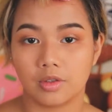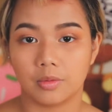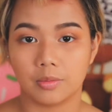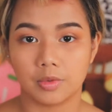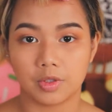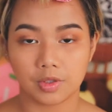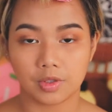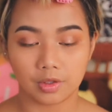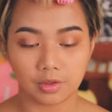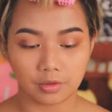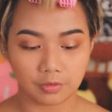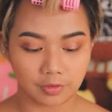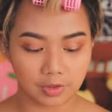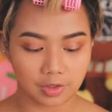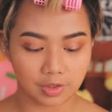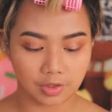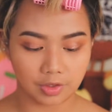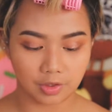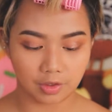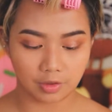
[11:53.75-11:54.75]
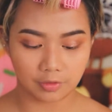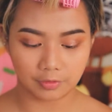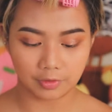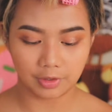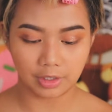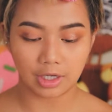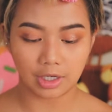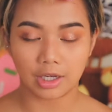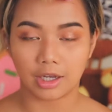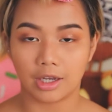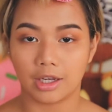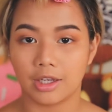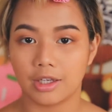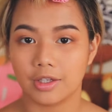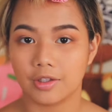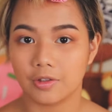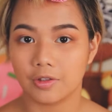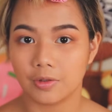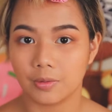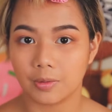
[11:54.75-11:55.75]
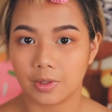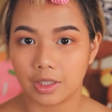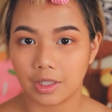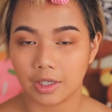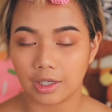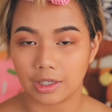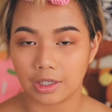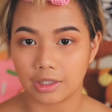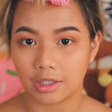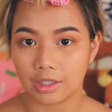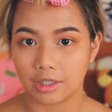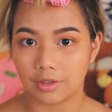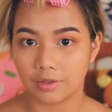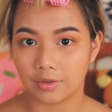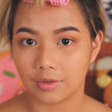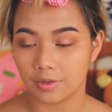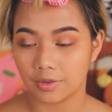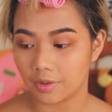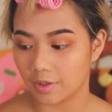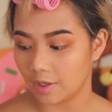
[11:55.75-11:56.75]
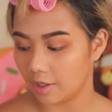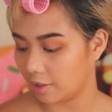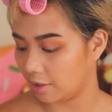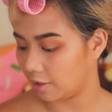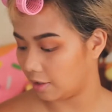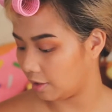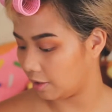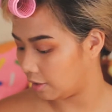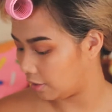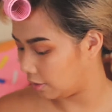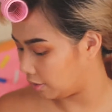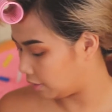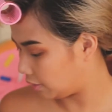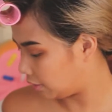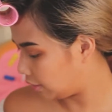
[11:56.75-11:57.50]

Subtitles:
I'm just gonna finish off the eyes with eyeliner and